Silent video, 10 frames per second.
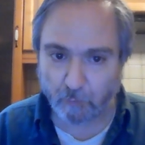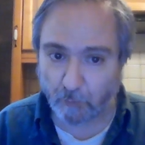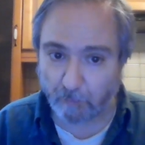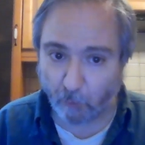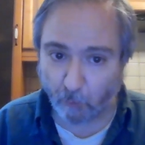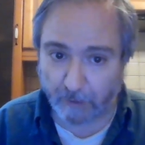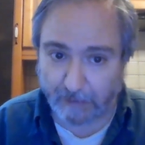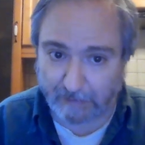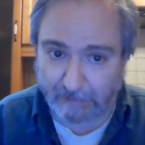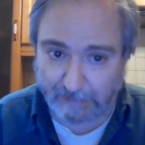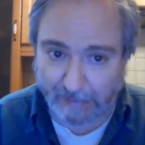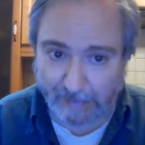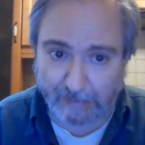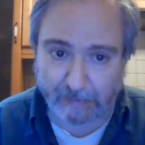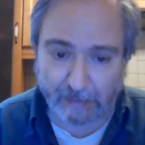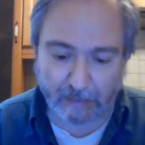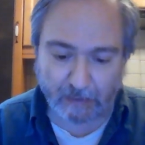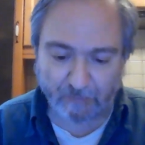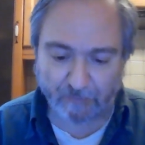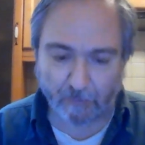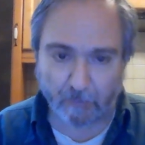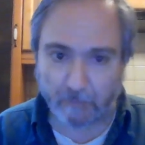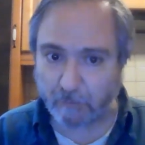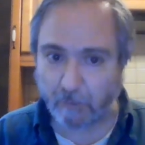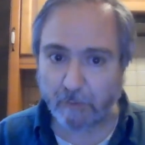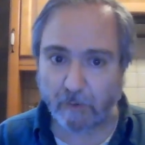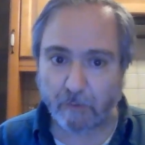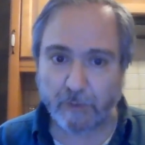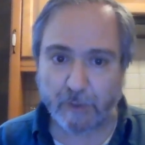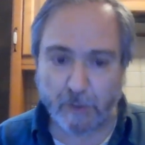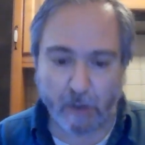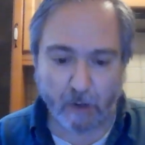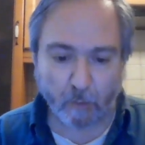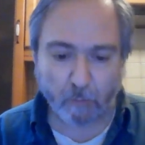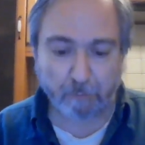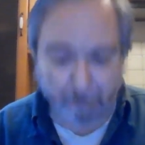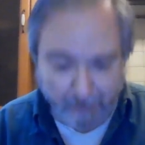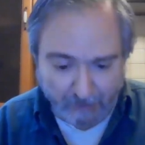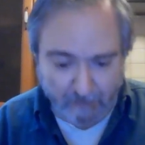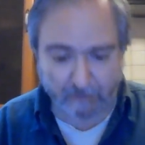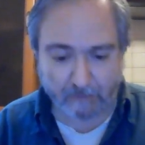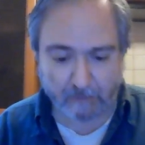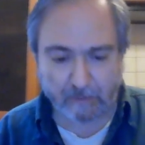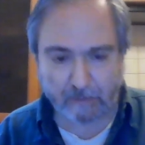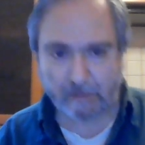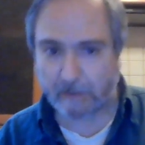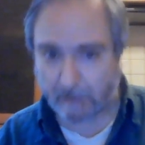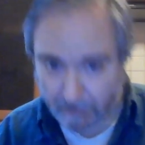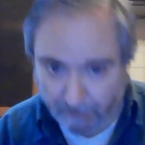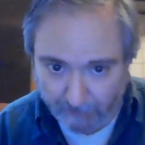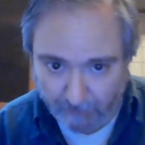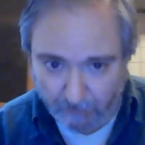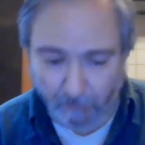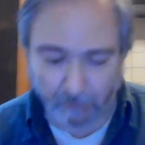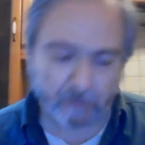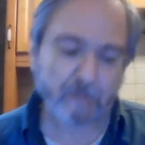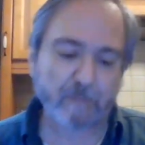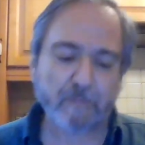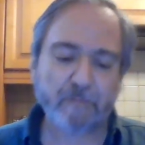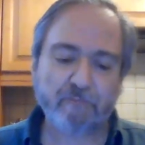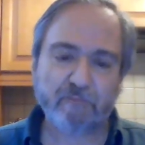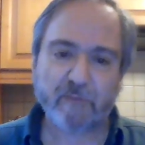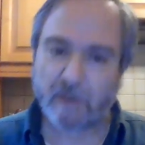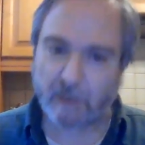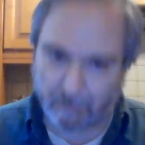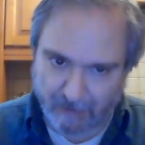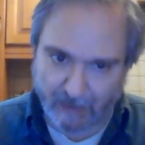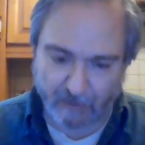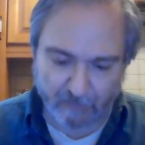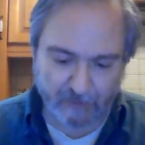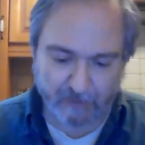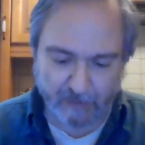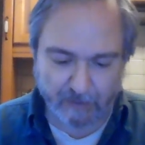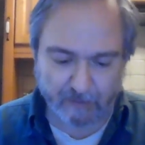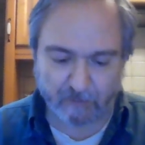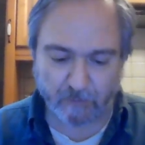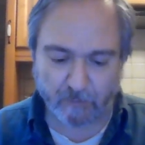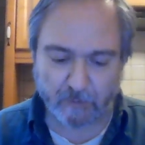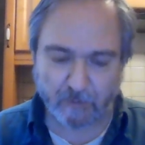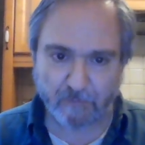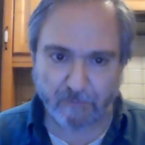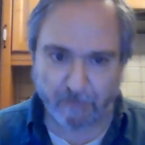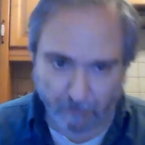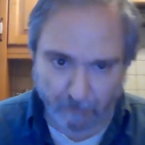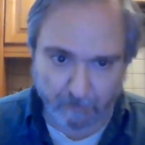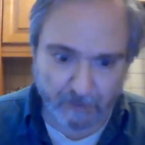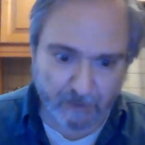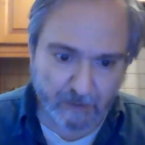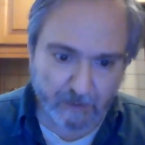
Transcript: reporting data that confirms what we already know, but that's how science works. Keep gathering data to confirm